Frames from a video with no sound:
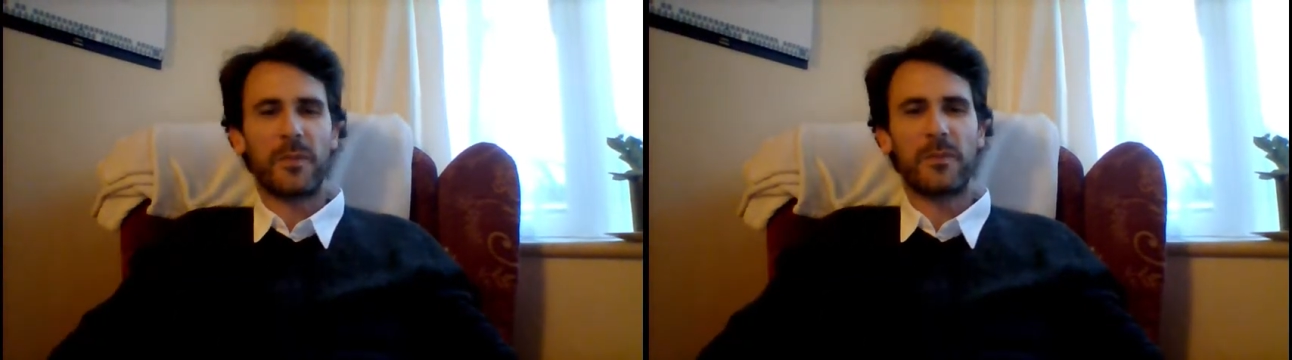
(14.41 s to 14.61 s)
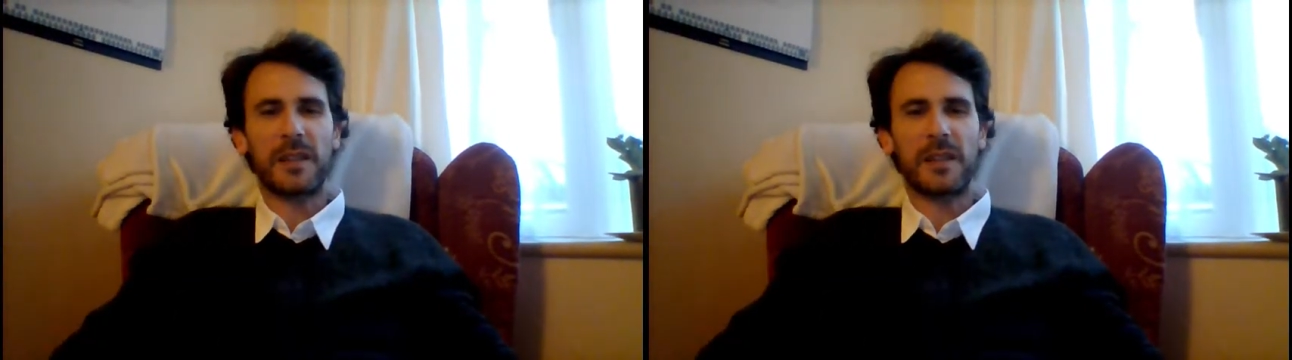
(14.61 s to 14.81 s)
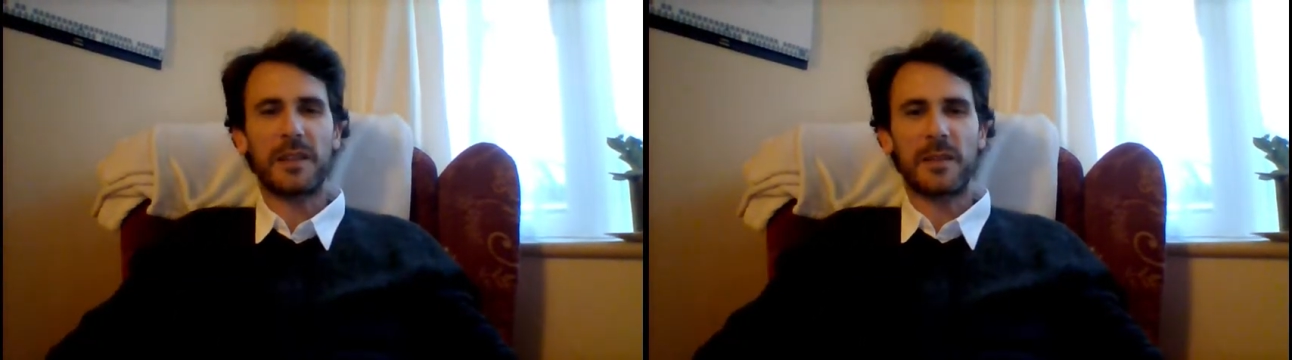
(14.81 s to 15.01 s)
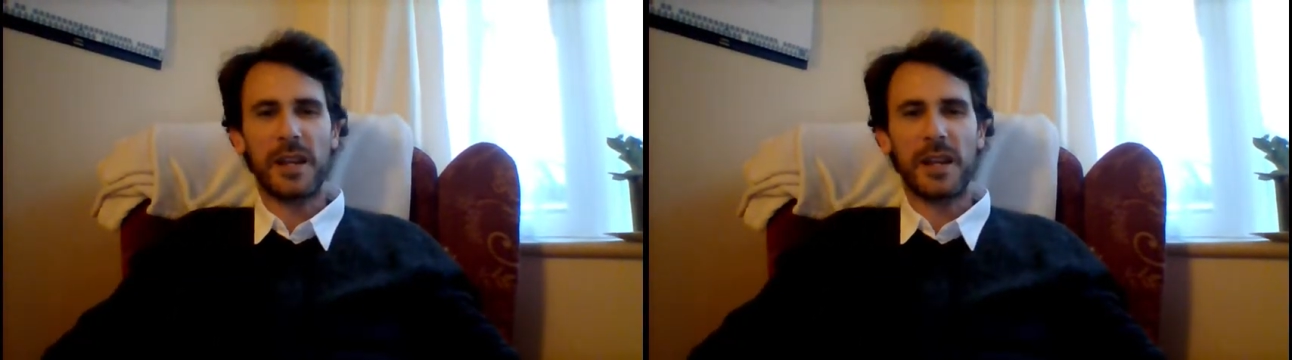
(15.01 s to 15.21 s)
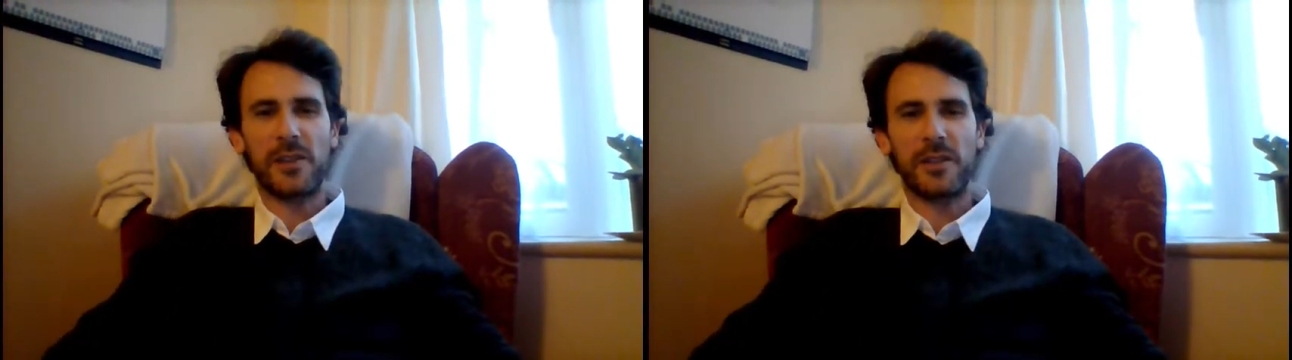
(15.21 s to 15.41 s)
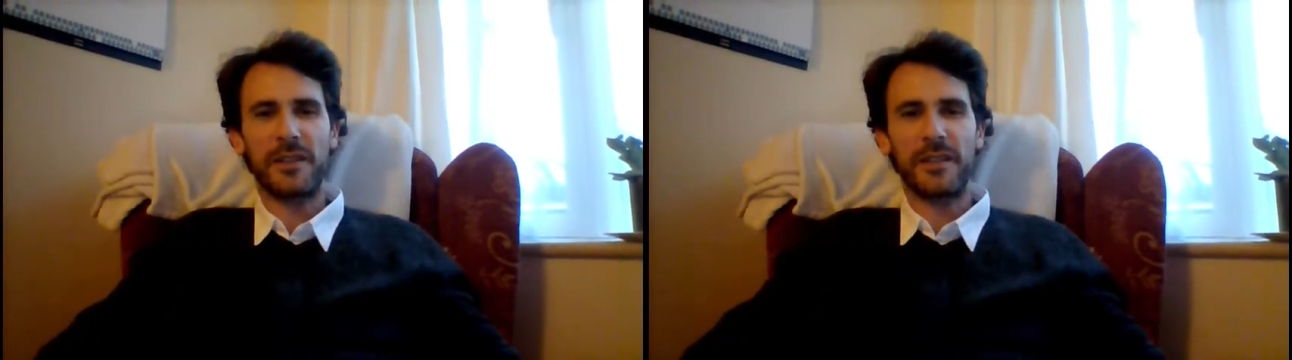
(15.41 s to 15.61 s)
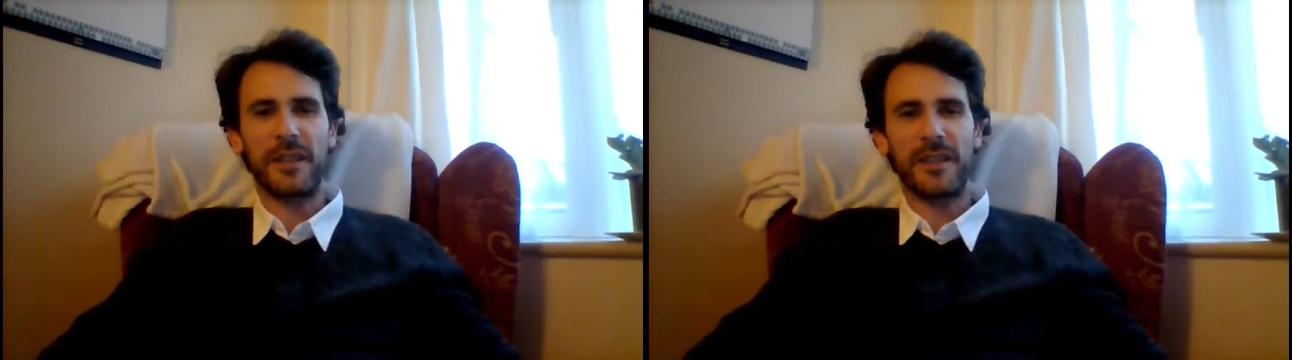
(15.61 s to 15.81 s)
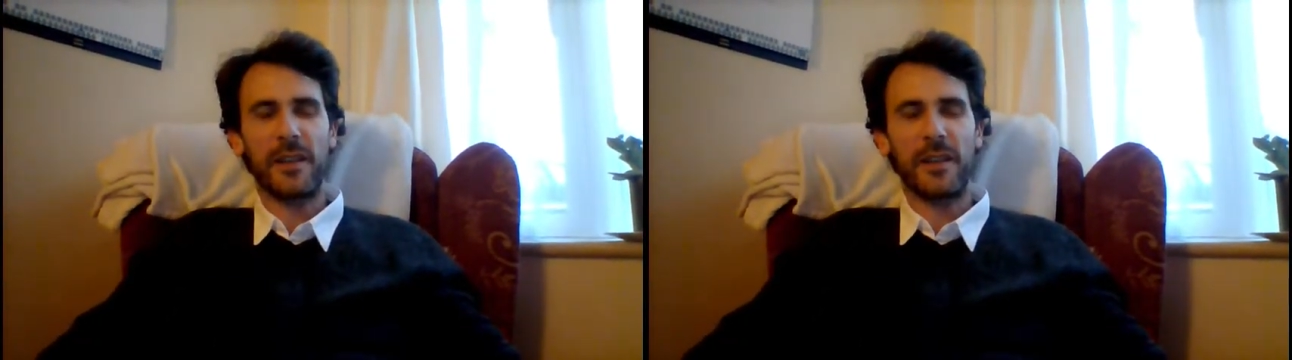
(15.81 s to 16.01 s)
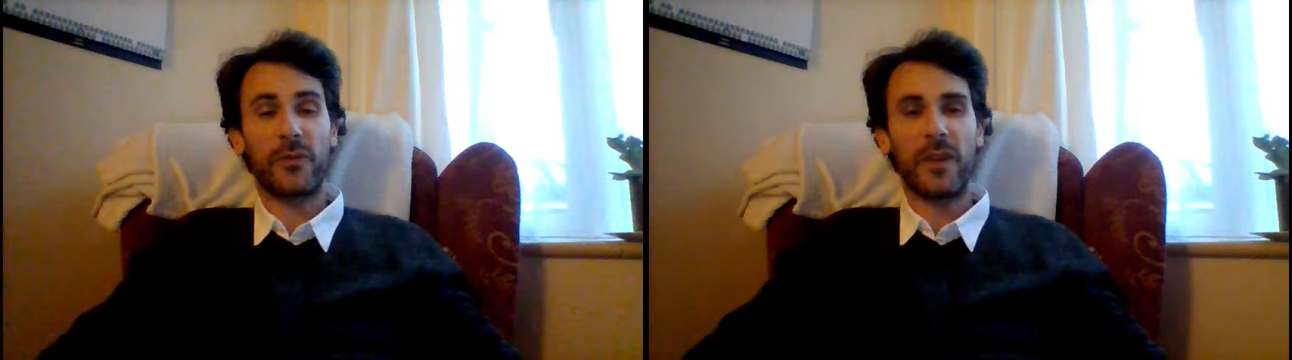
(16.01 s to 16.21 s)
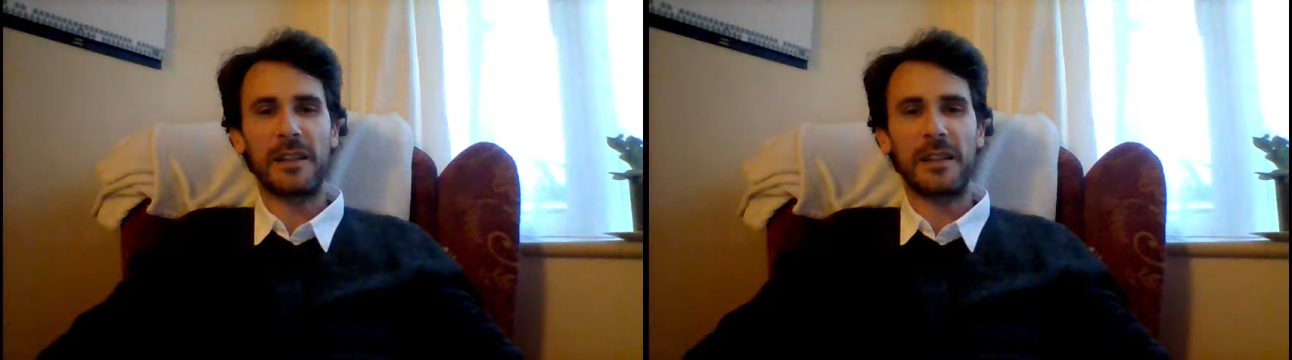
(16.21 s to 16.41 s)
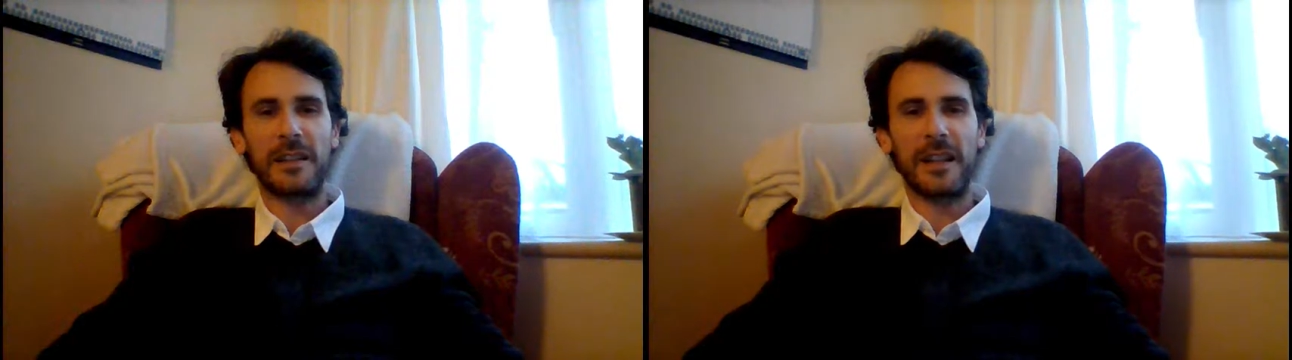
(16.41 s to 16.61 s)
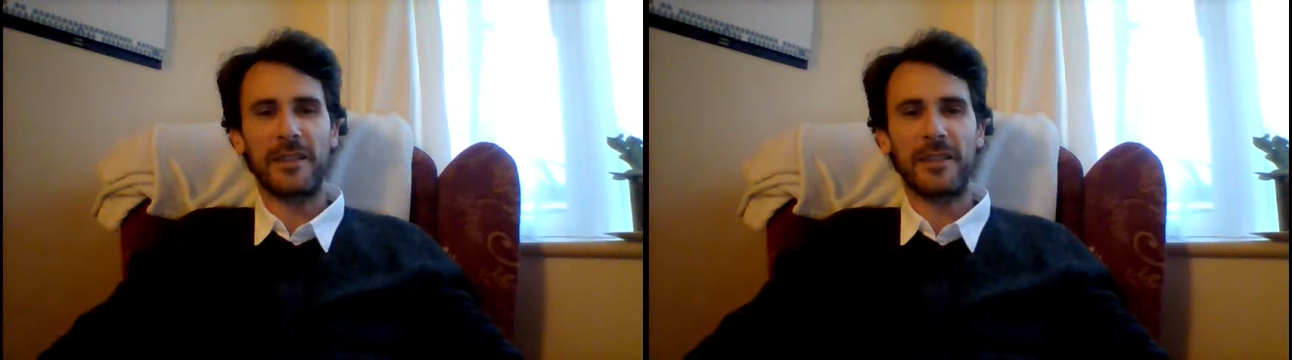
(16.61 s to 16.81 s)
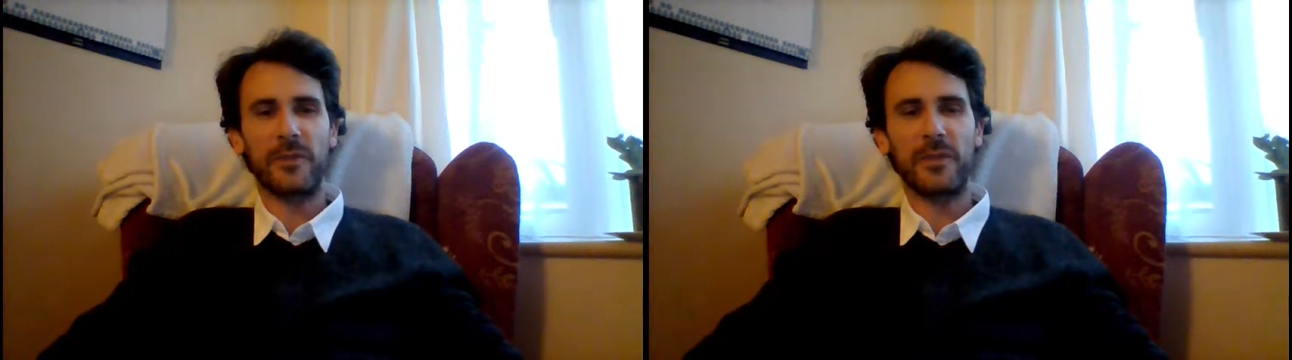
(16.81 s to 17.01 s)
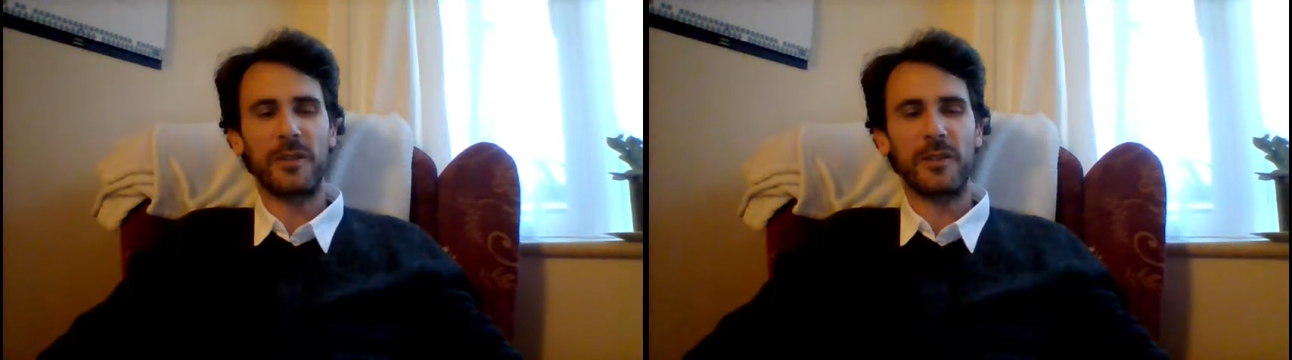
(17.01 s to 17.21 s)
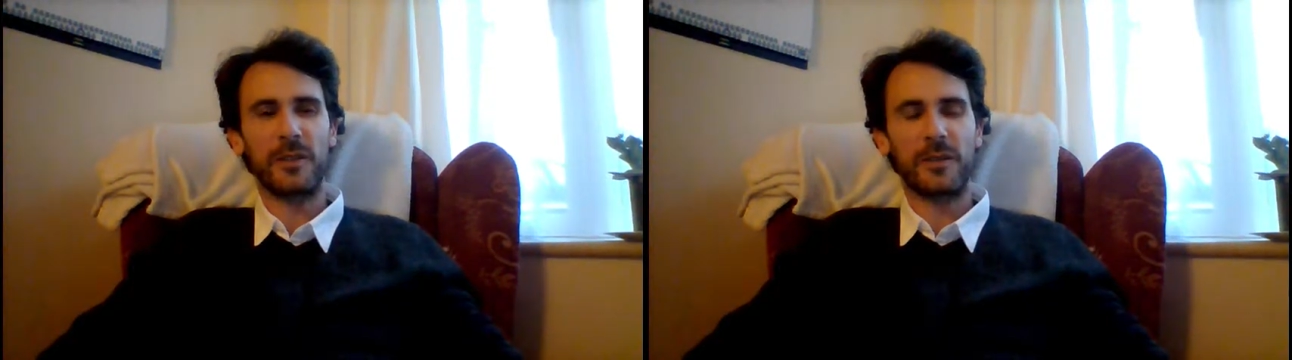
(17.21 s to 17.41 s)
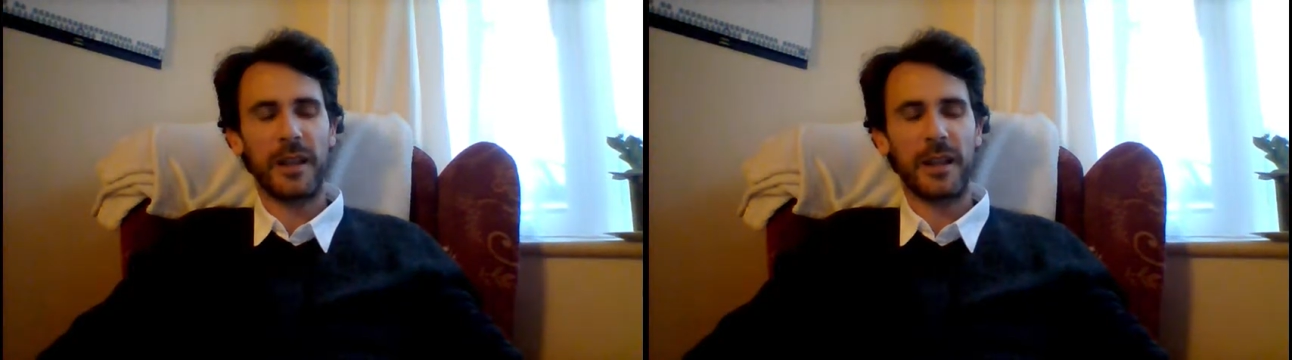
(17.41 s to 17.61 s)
participation, final and original.